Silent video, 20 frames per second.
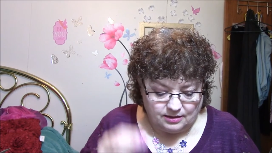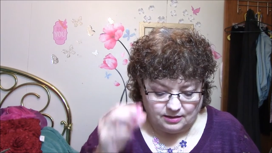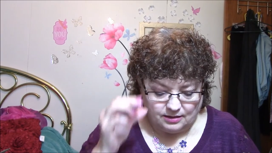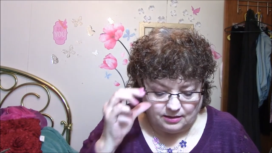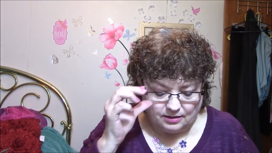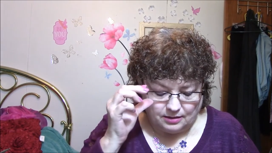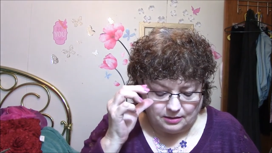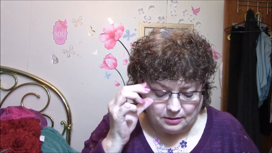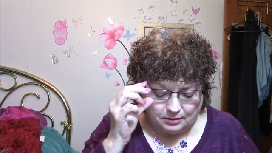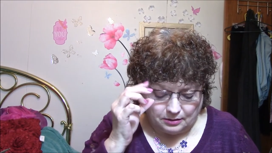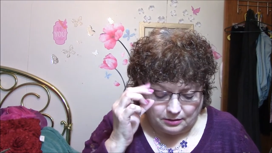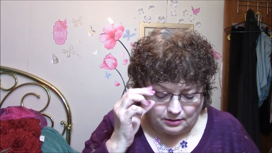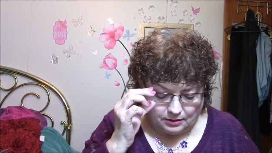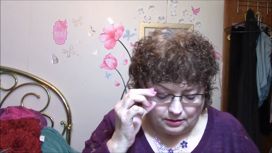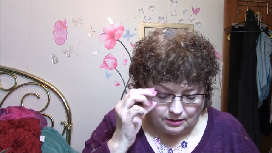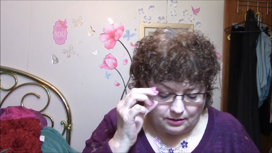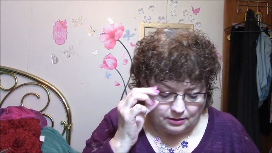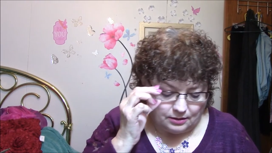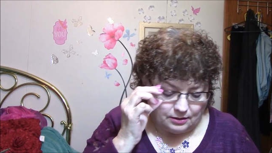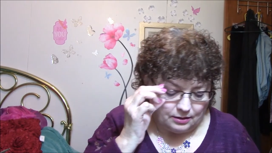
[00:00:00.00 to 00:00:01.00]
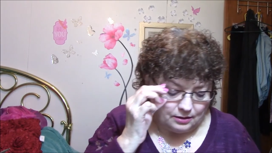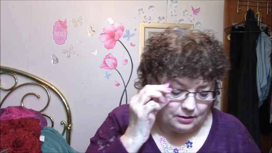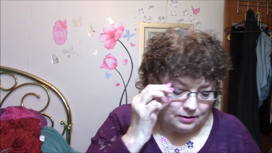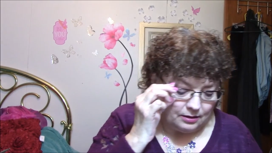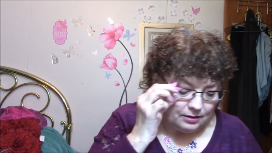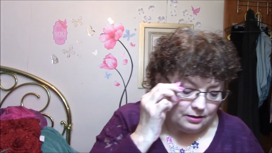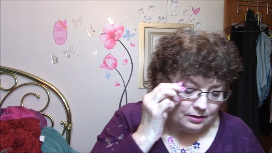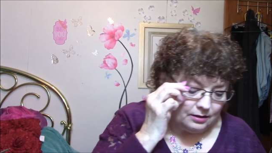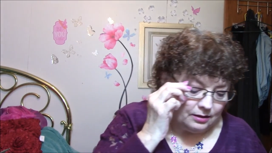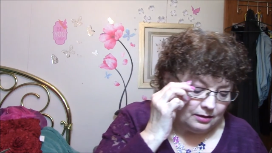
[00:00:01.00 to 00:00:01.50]

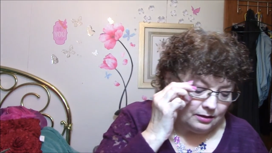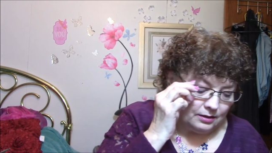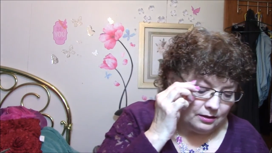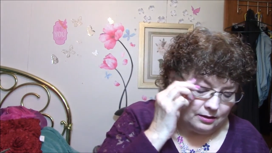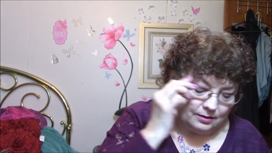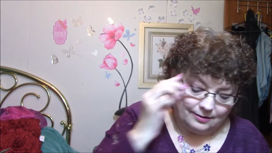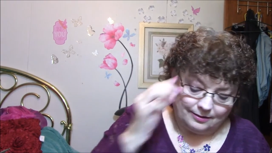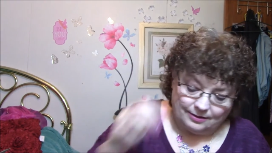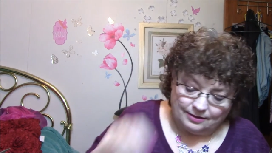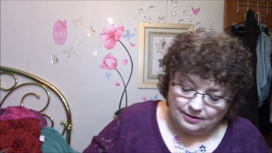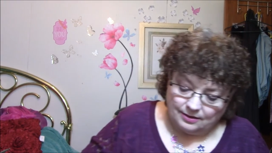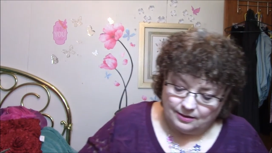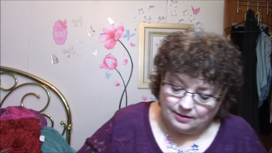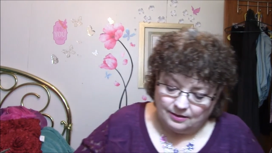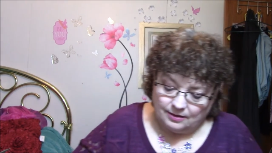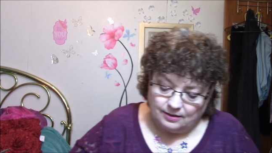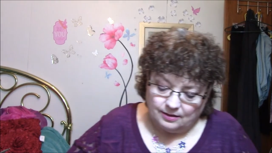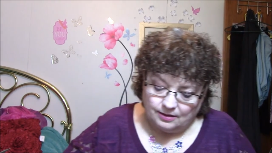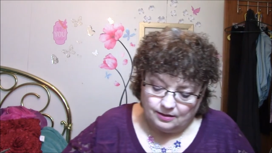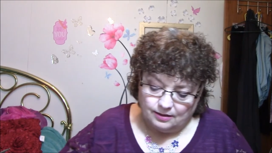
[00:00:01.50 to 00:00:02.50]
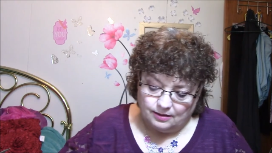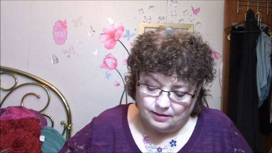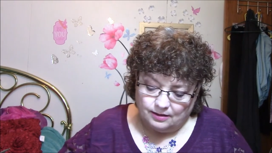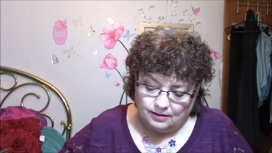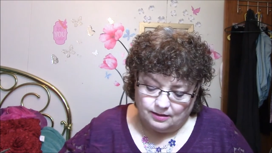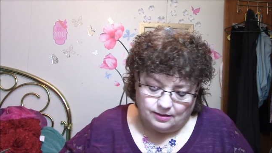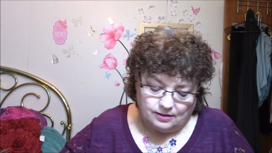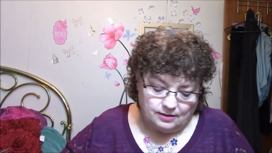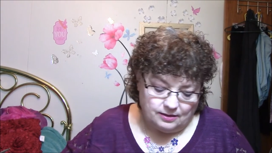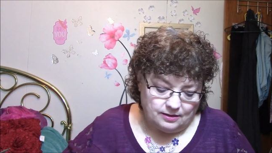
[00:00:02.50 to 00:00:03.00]

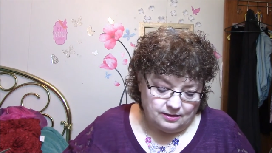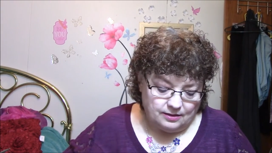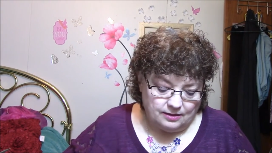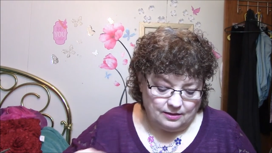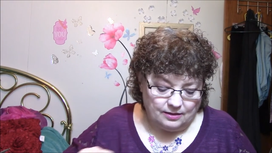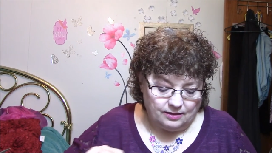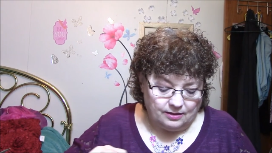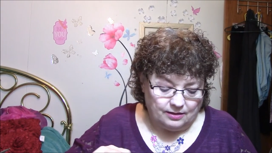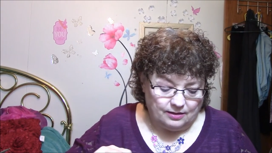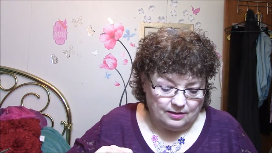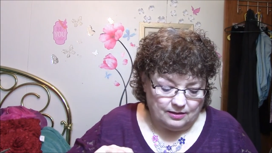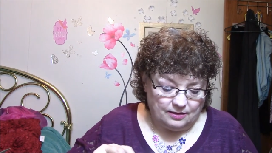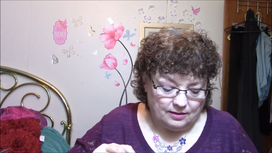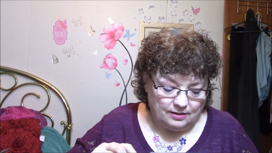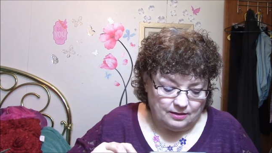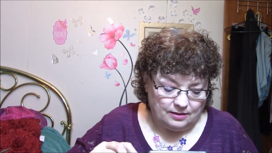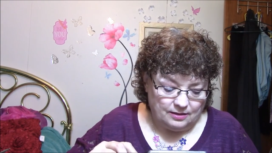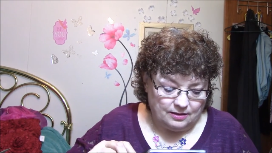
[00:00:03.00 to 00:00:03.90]
Nobody speaks.